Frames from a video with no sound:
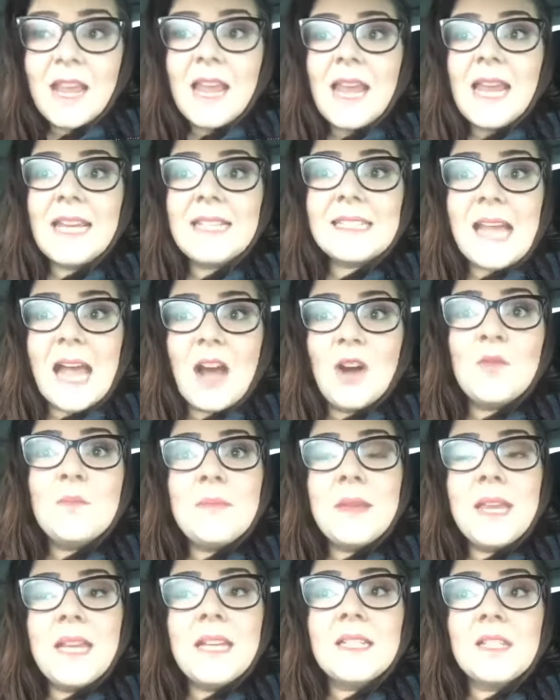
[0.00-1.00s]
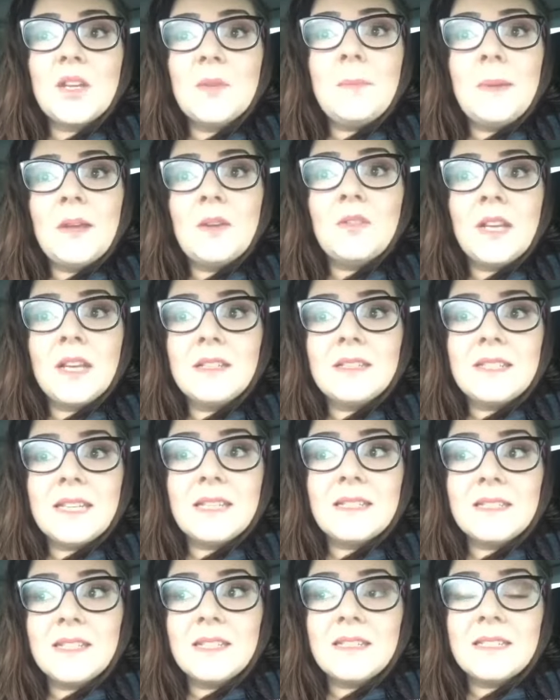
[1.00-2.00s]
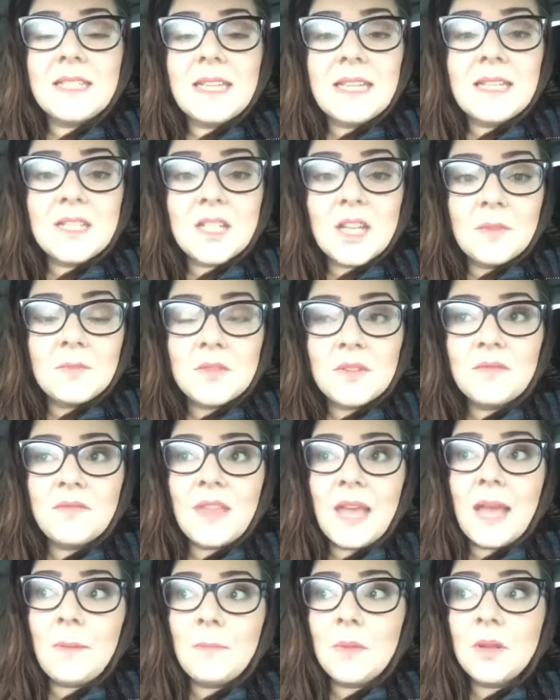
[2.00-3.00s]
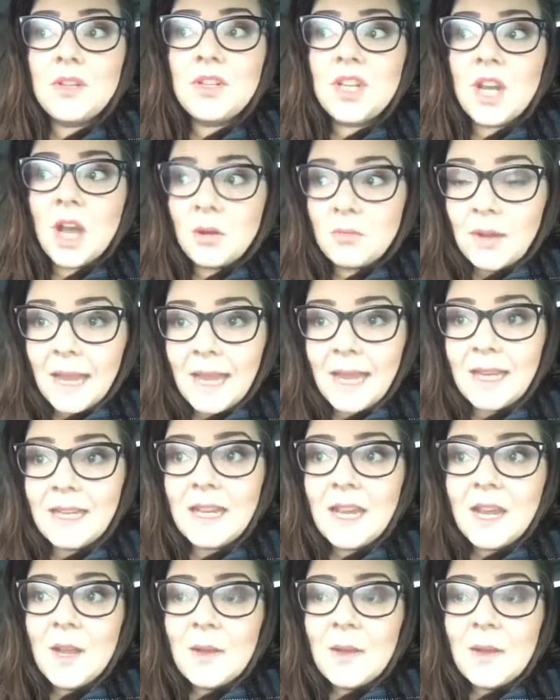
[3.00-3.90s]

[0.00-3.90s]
It's helped me to build consistency in terms of them knowing